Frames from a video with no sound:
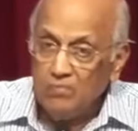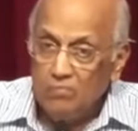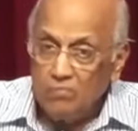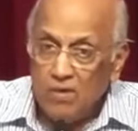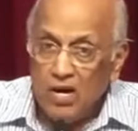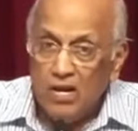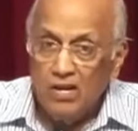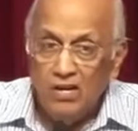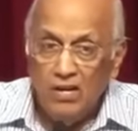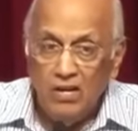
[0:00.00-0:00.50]

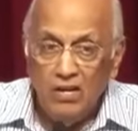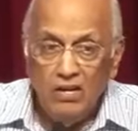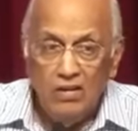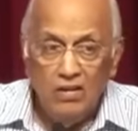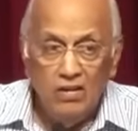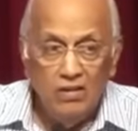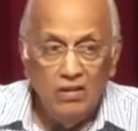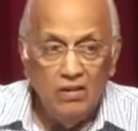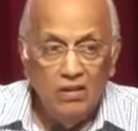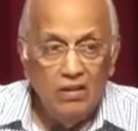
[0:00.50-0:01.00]

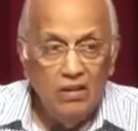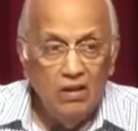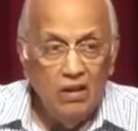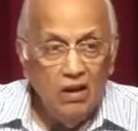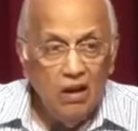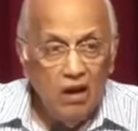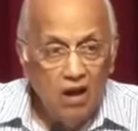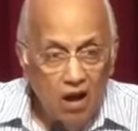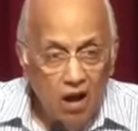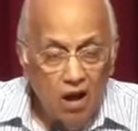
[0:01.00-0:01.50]
Money,
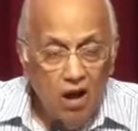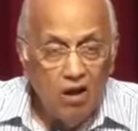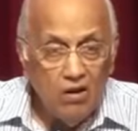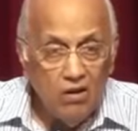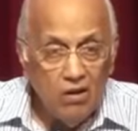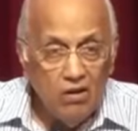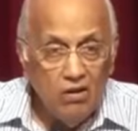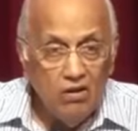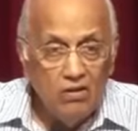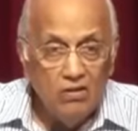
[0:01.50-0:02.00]

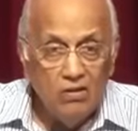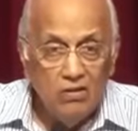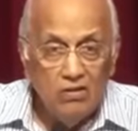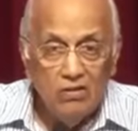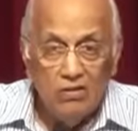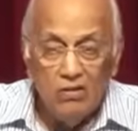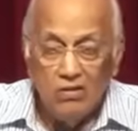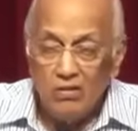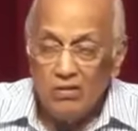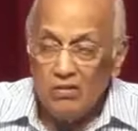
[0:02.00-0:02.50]
honor,
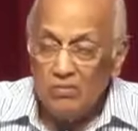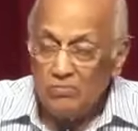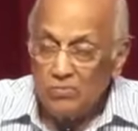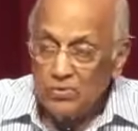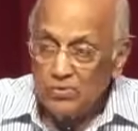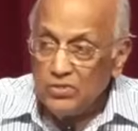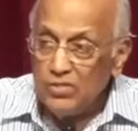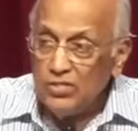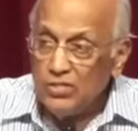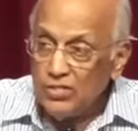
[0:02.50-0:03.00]

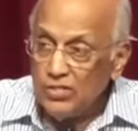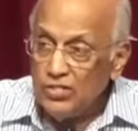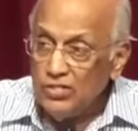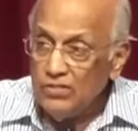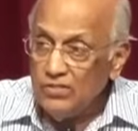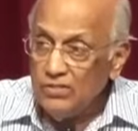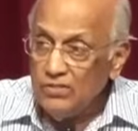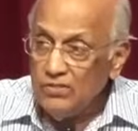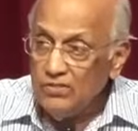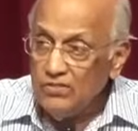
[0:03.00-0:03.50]

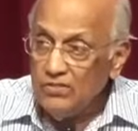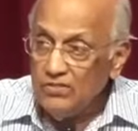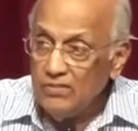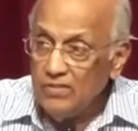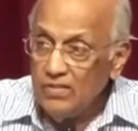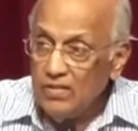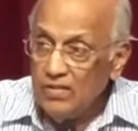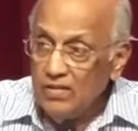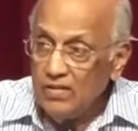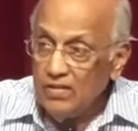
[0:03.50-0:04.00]
position.
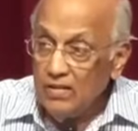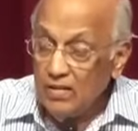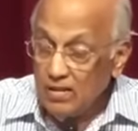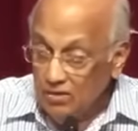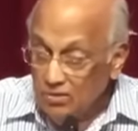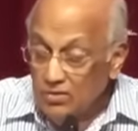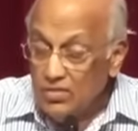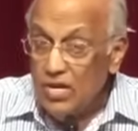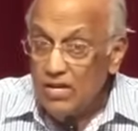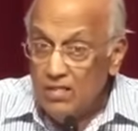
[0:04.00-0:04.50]
Can
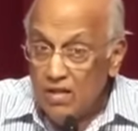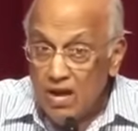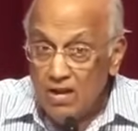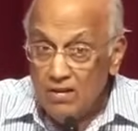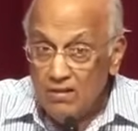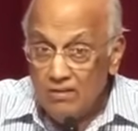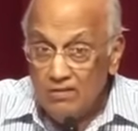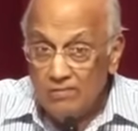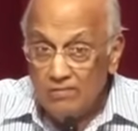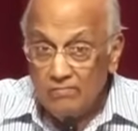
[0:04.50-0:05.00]
you say
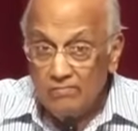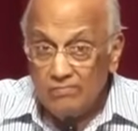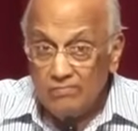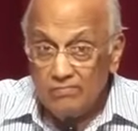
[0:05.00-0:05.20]
that?